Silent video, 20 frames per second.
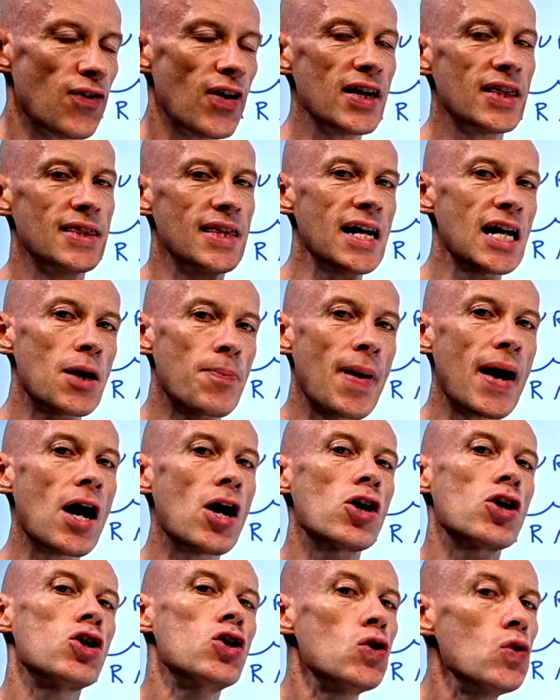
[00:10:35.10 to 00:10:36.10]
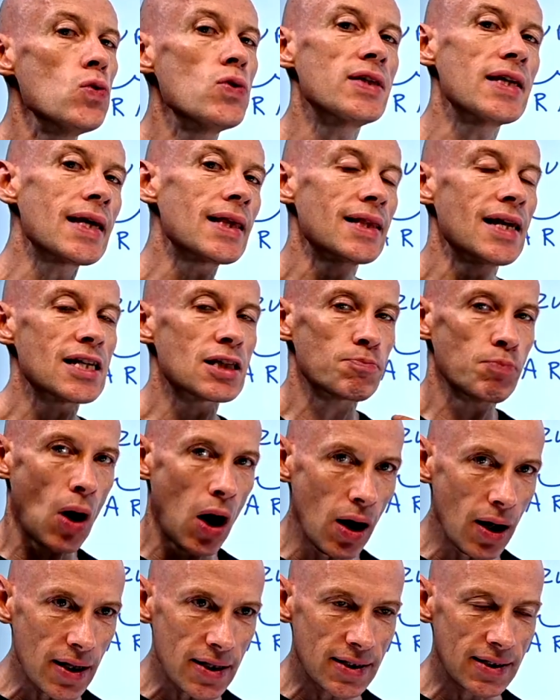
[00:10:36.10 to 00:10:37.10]
think about using this
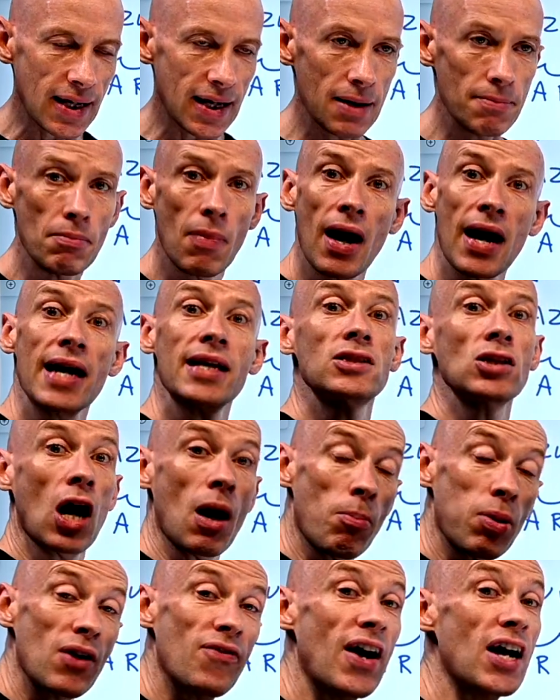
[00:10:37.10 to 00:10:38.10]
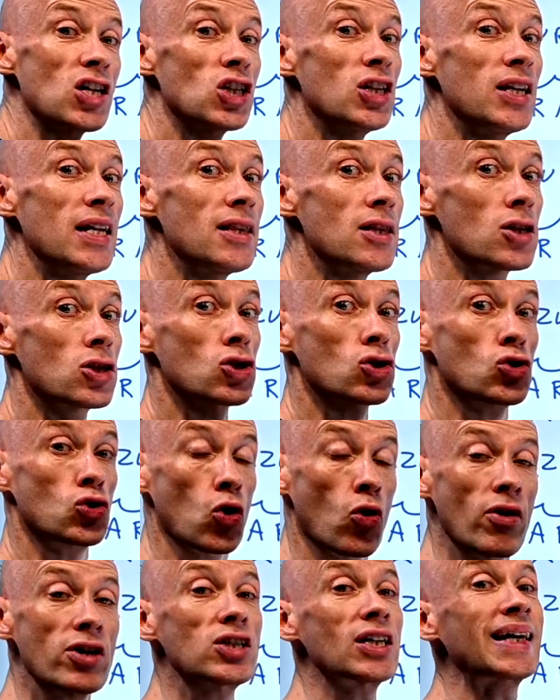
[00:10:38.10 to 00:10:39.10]
policy, and my example of actually the
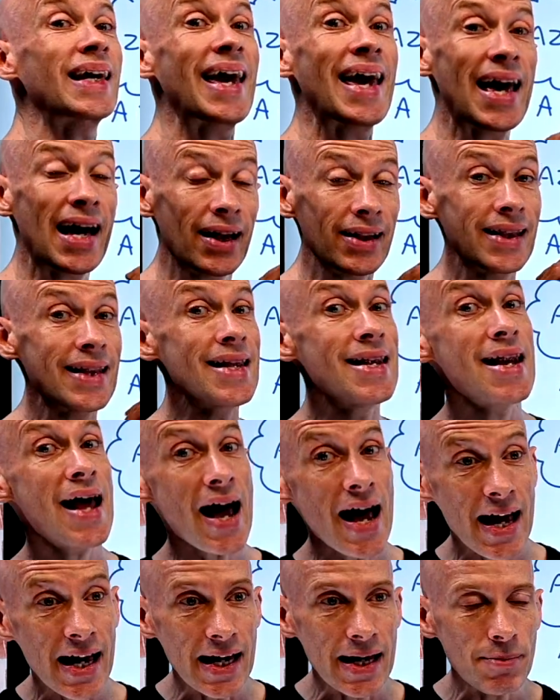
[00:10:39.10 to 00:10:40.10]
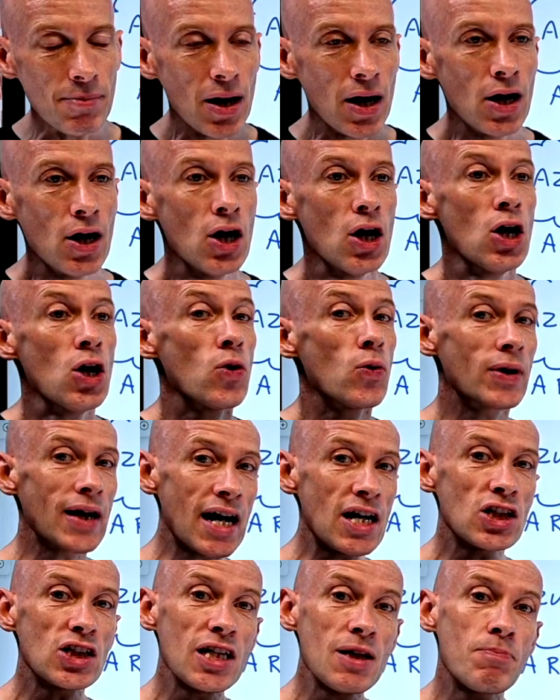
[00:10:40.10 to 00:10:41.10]
storage account name would
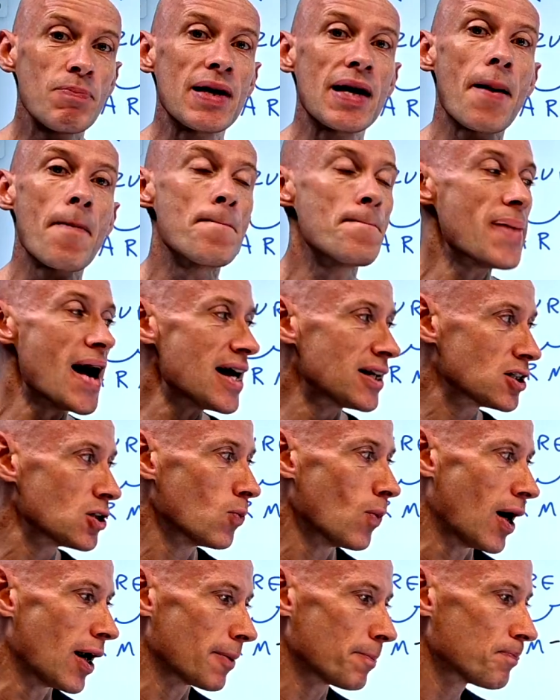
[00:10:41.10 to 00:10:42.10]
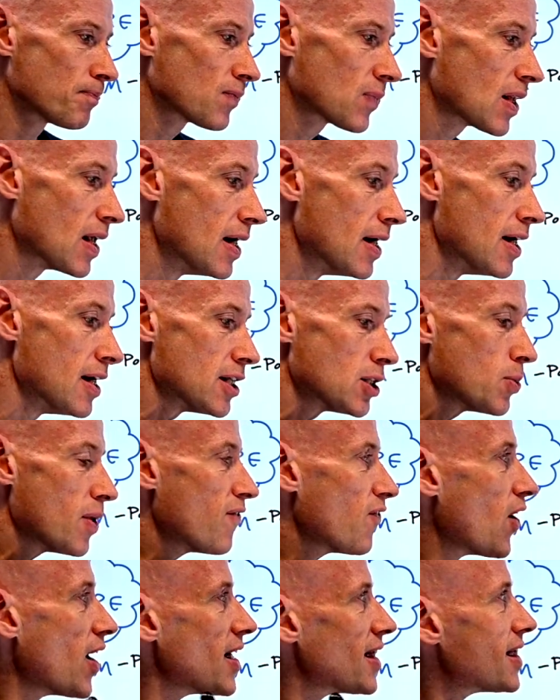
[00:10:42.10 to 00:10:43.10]
actually be a better one. So if
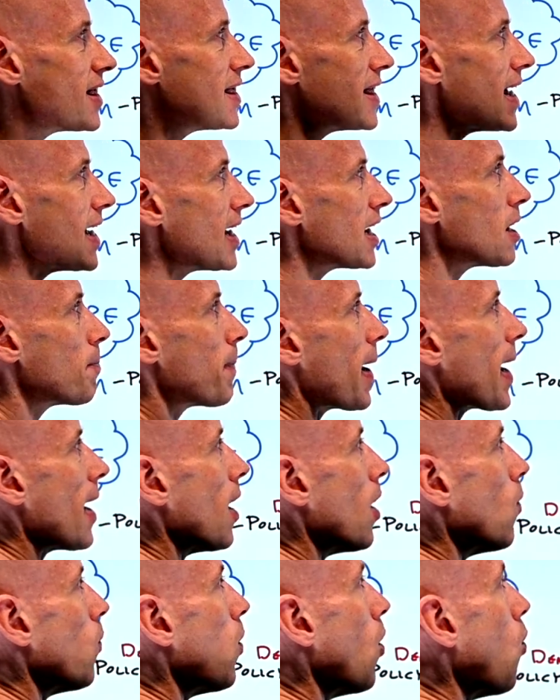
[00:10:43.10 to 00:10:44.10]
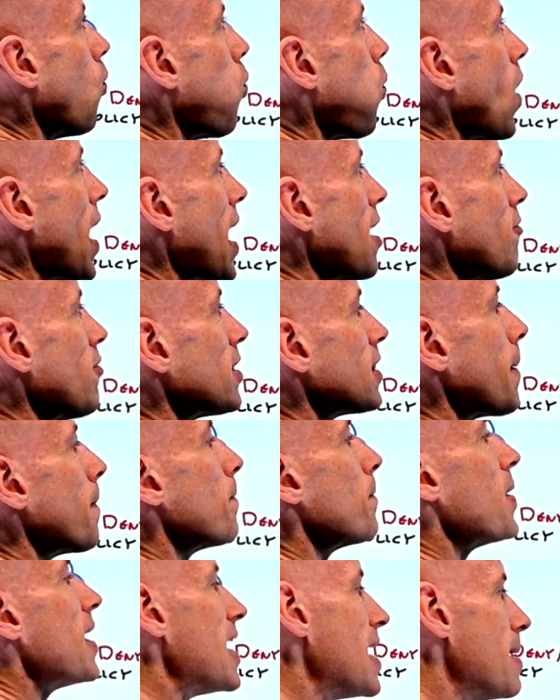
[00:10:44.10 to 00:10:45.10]
I think about, well, where are the
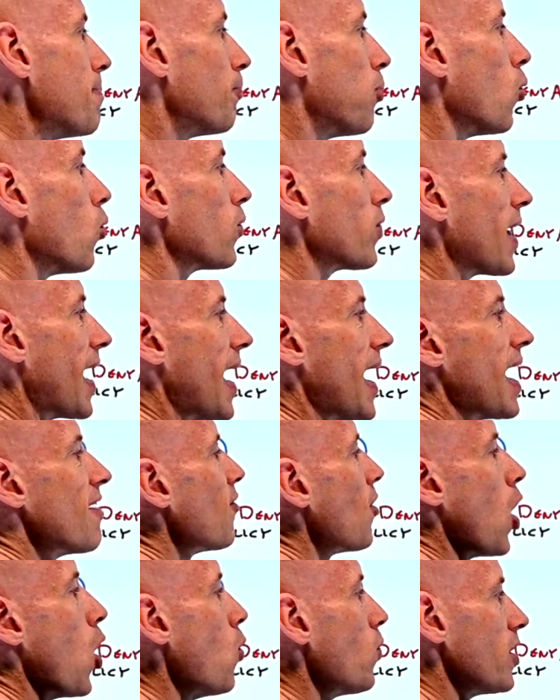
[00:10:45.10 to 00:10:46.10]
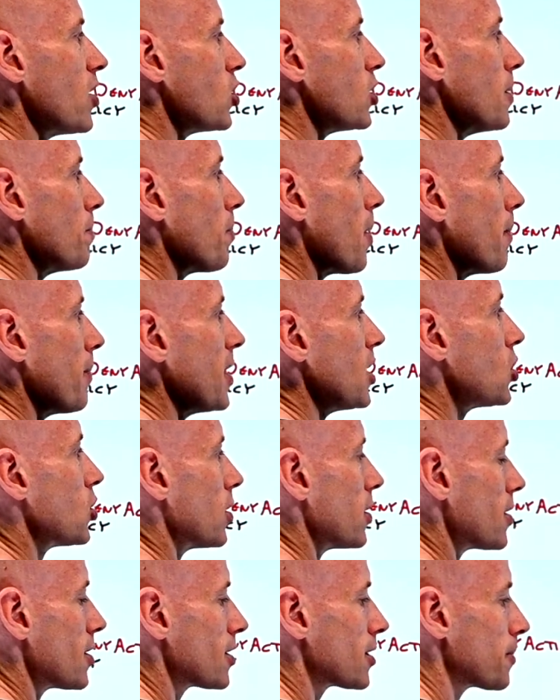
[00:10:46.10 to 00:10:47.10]
people that have ownership
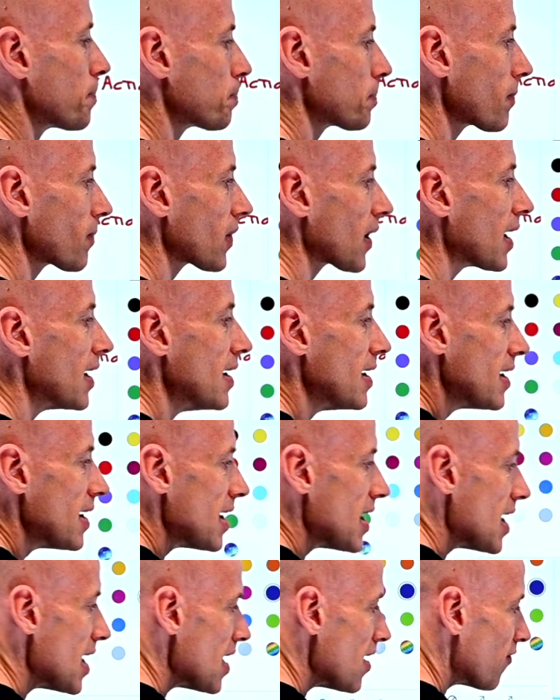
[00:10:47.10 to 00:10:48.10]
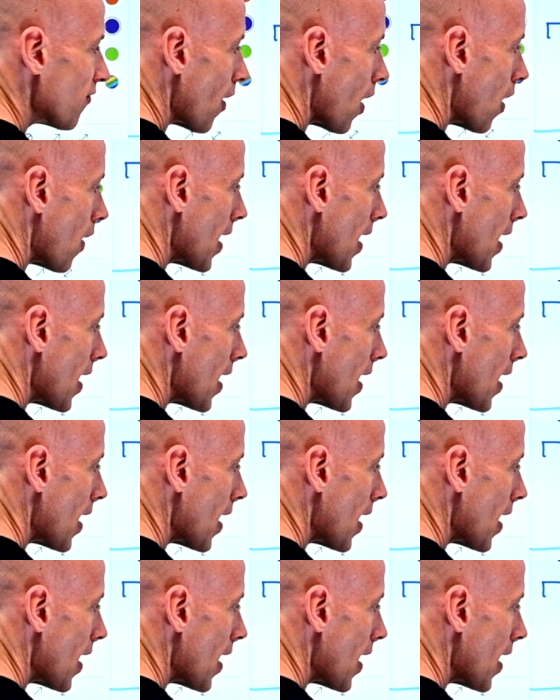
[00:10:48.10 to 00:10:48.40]
permissions? If I